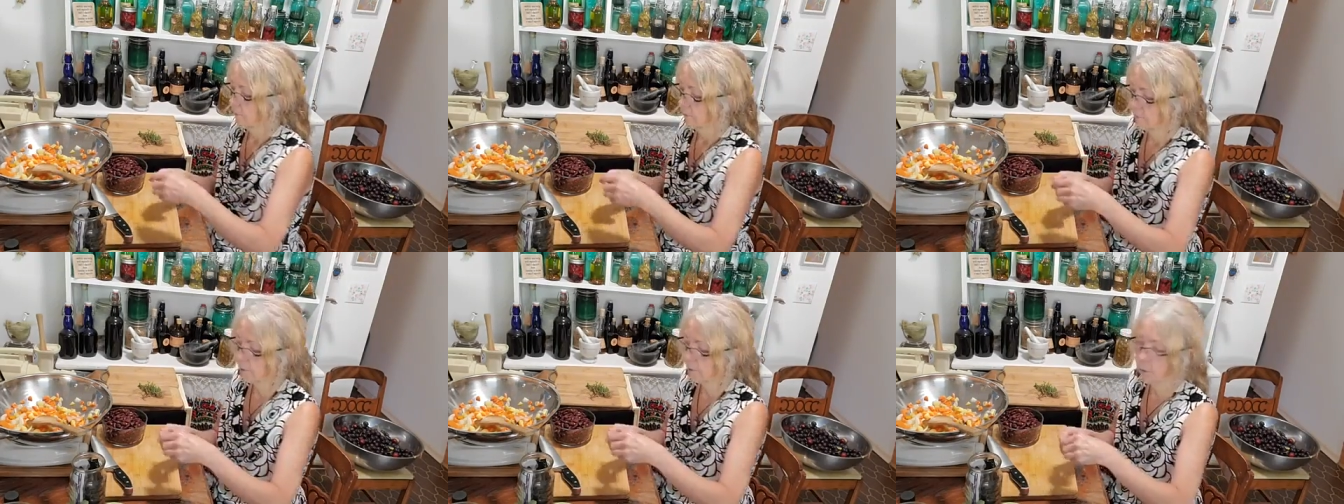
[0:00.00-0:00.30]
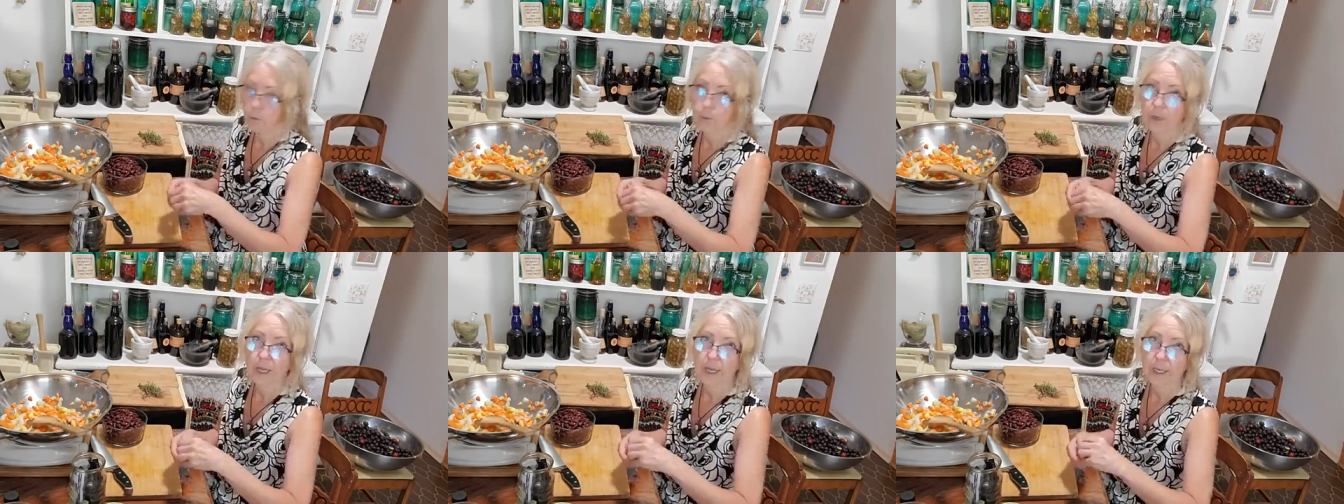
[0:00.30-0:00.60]
for
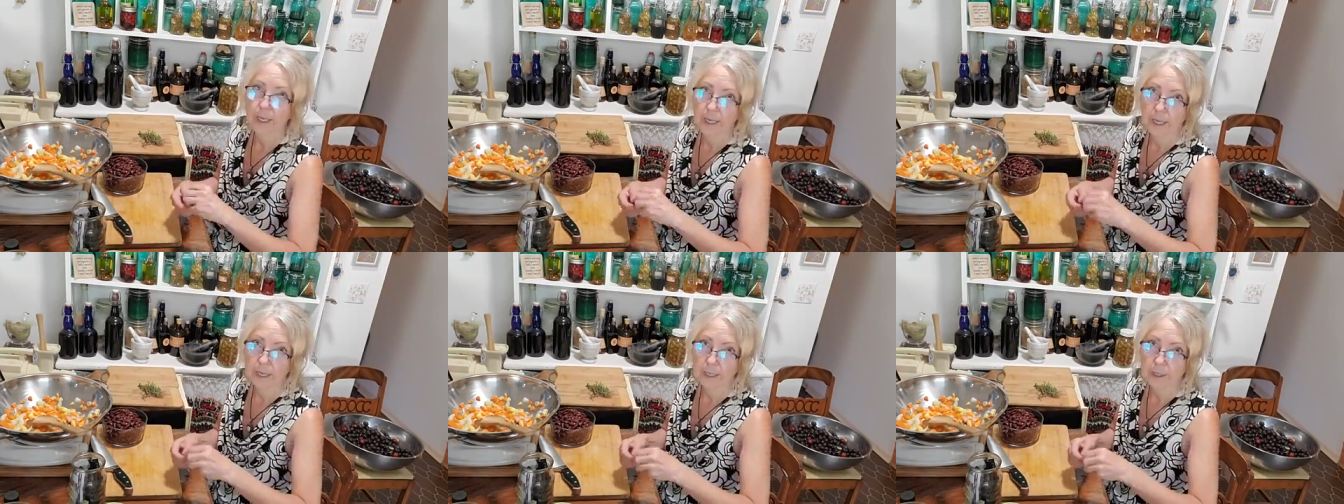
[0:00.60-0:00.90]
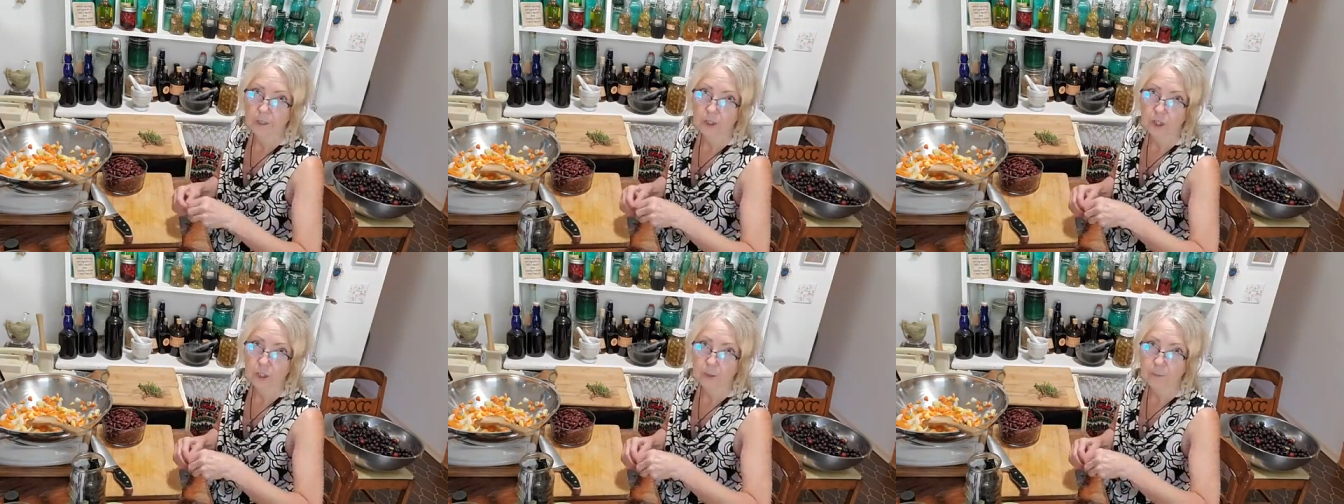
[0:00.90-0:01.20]

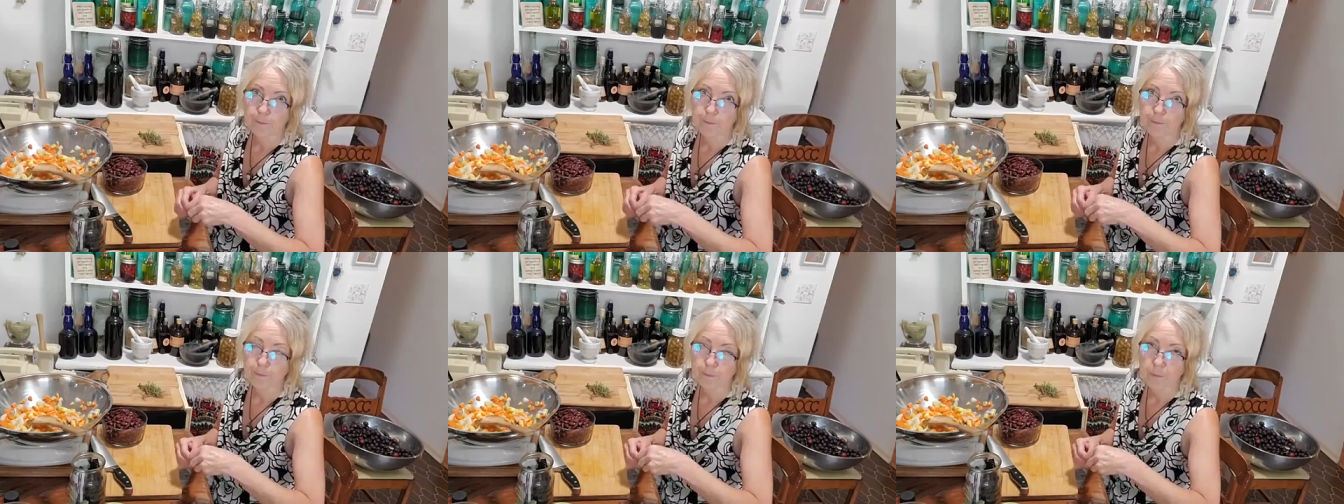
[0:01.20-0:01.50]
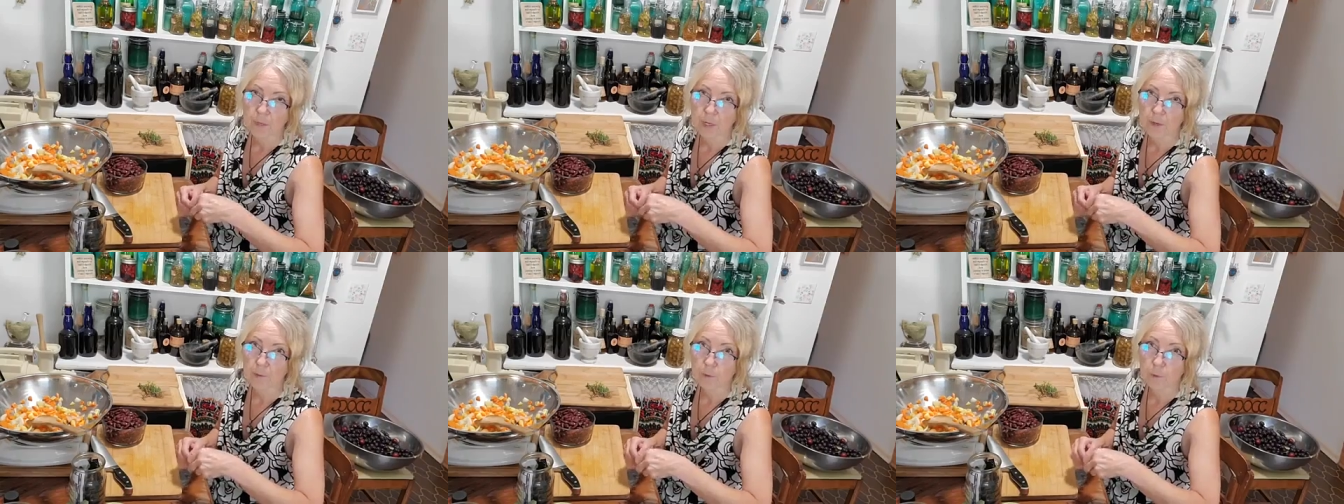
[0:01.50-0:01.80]
radiation,
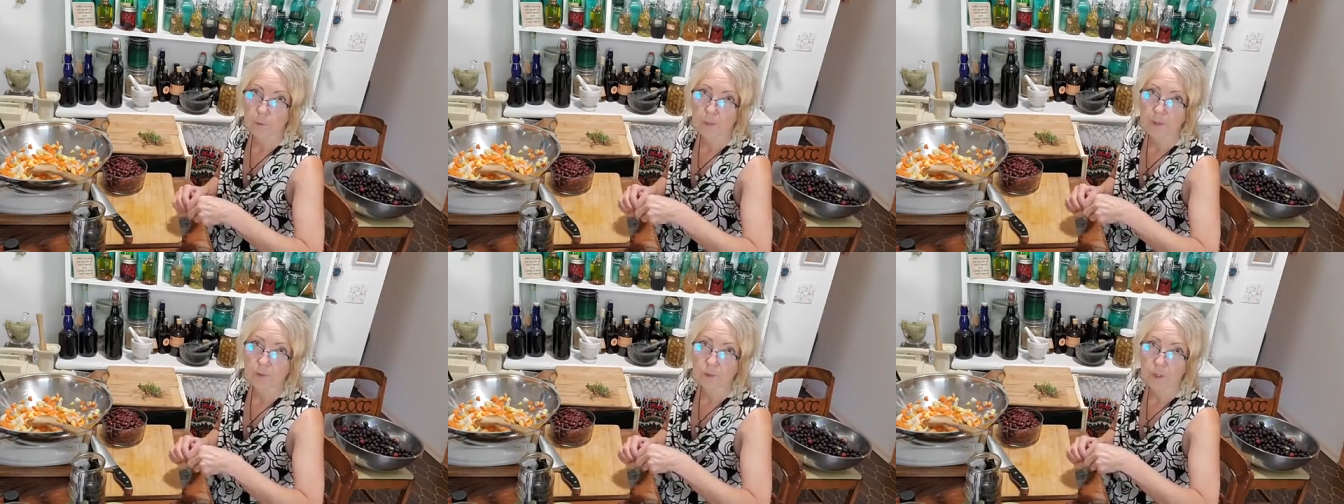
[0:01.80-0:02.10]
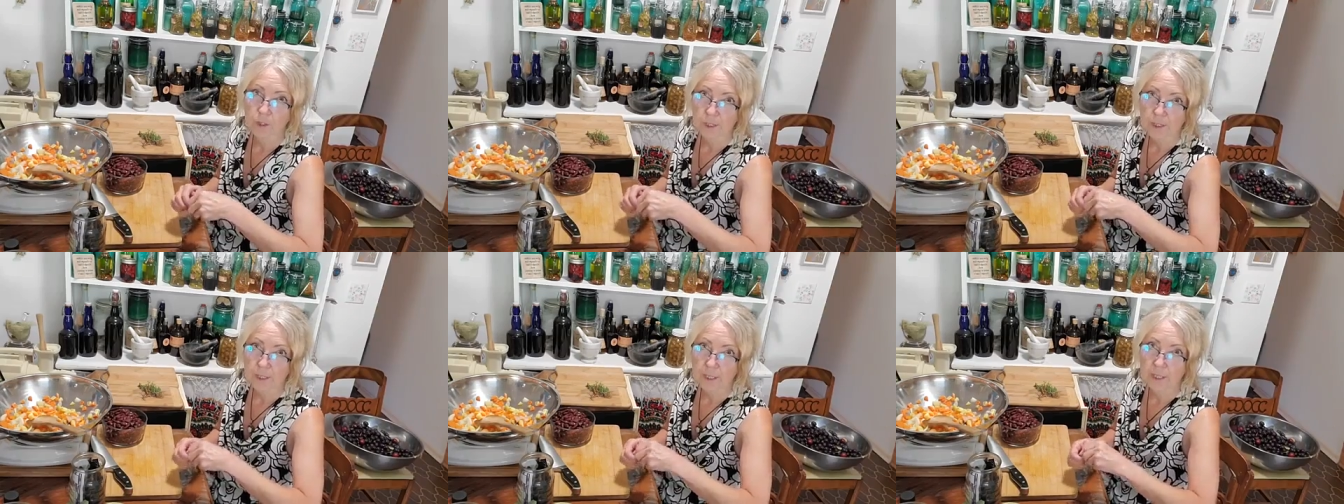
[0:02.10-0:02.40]
for
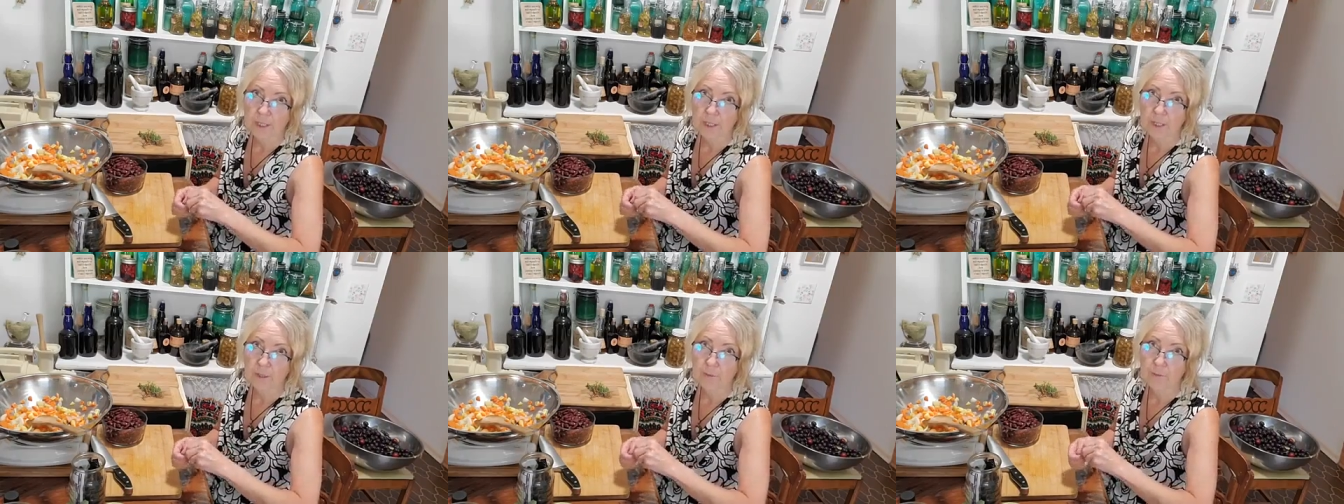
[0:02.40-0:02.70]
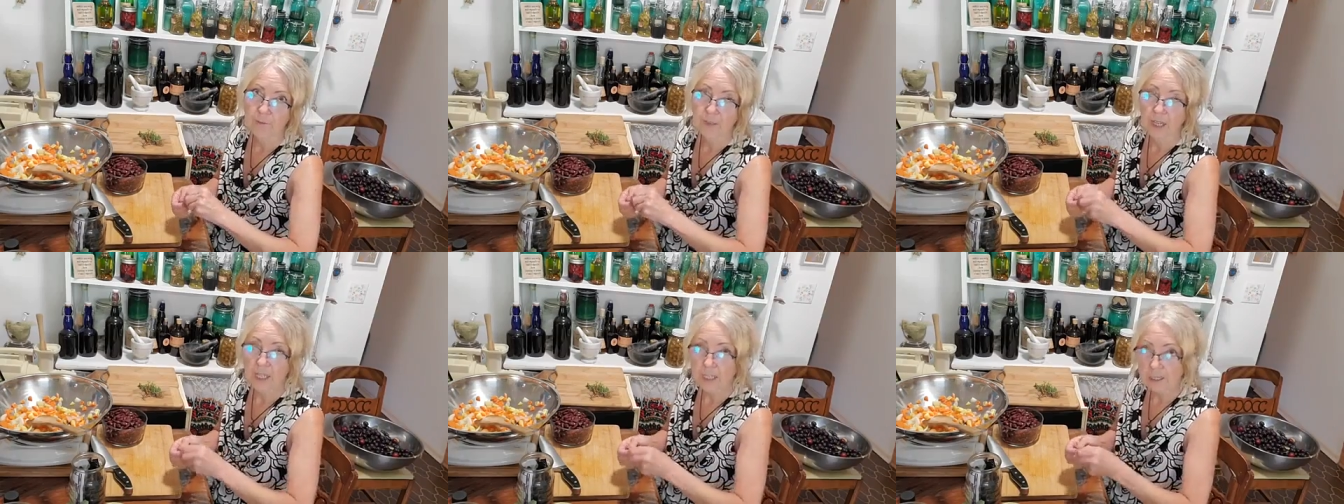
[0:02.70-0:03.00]
reversing the
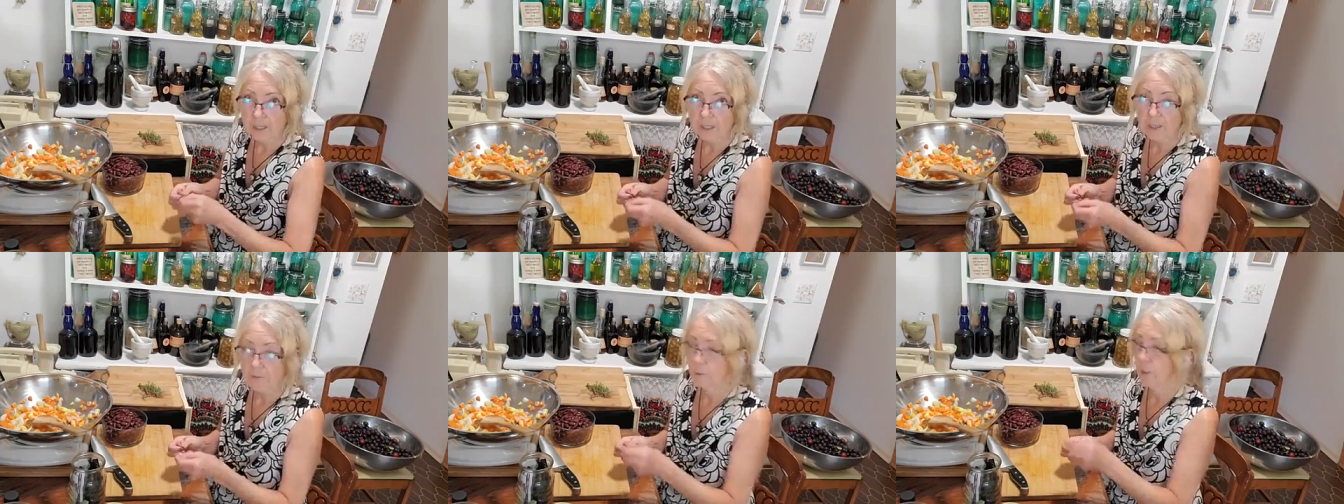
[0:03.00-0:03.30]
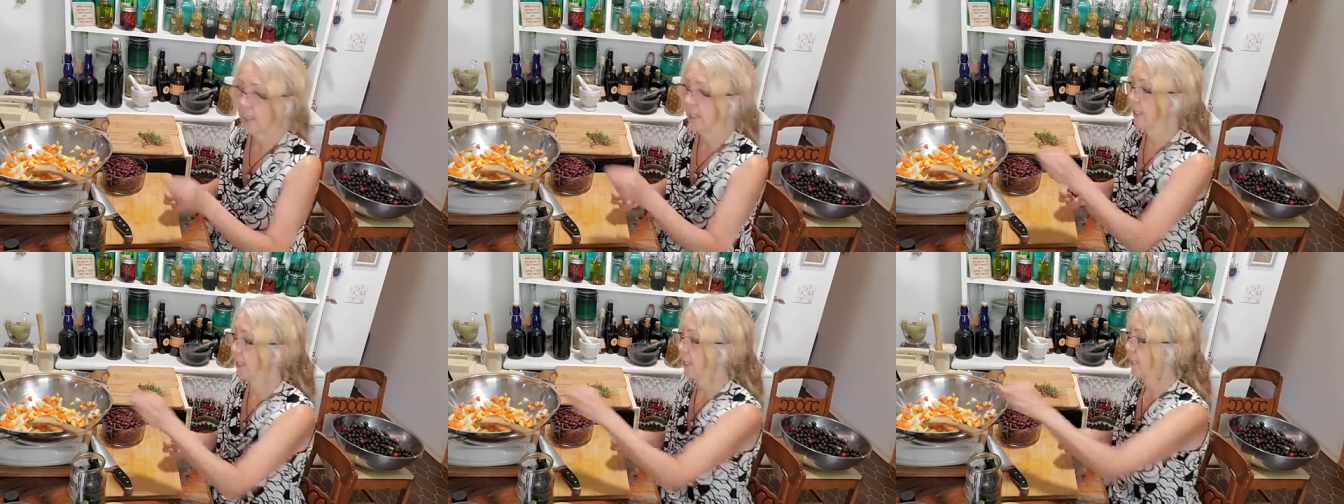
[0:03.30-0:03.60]
effects of
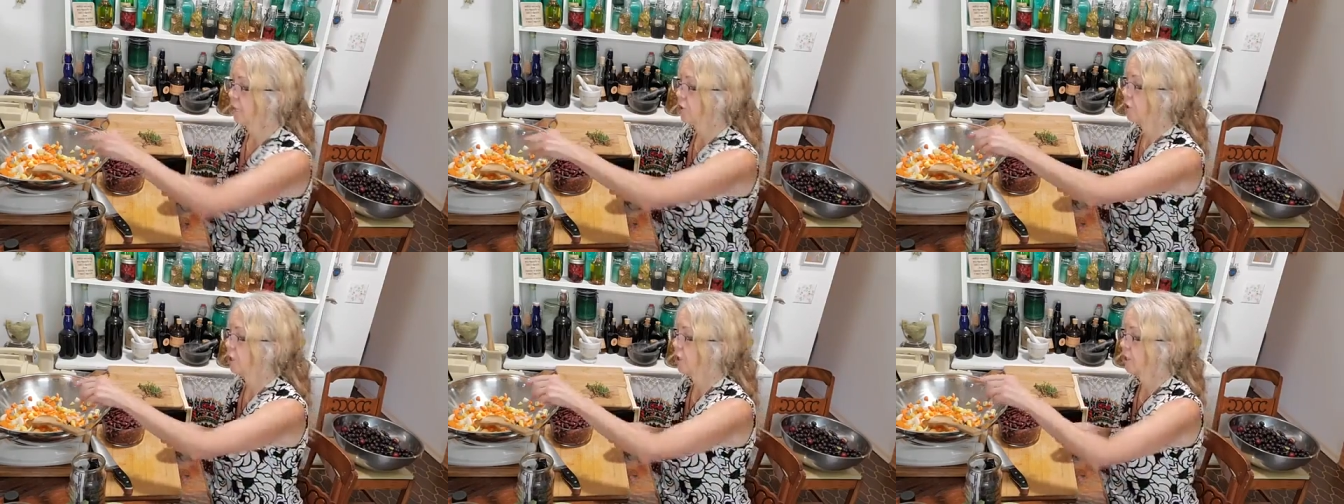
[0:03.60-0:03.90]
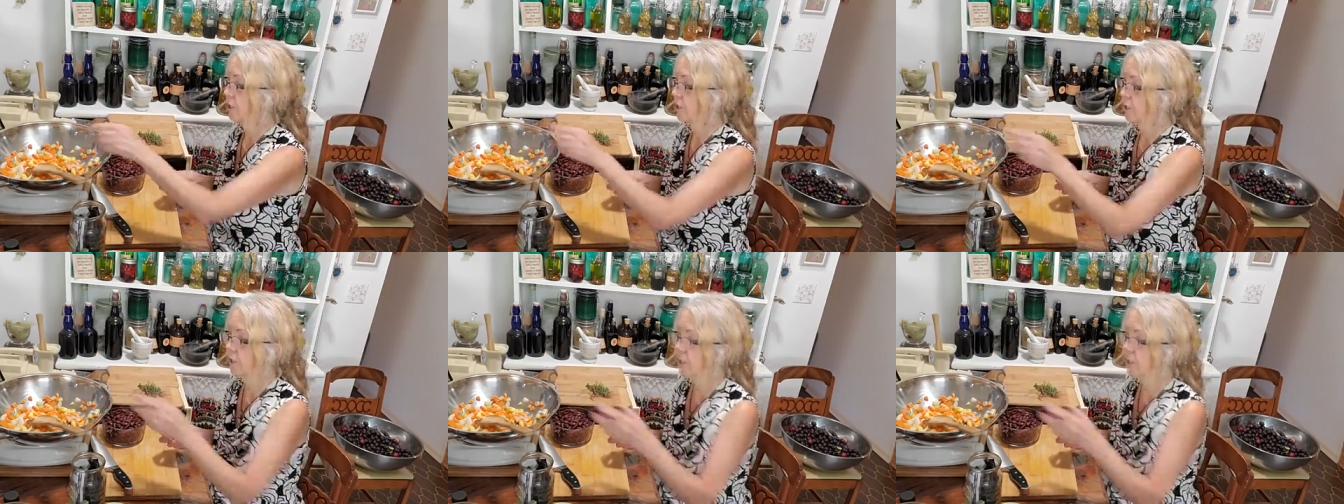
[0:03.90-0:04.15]
radiation,